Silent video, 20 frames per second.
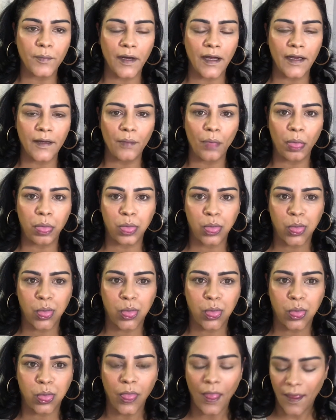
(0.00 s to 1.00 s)
button.
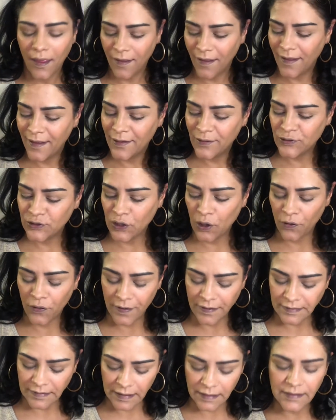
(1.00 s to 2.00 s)
So
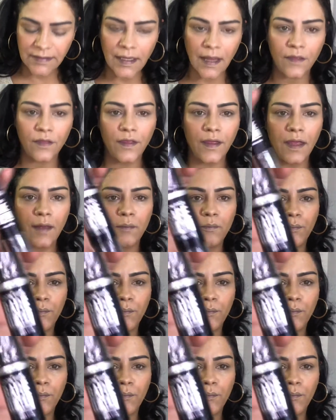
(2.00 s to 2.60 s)
this is the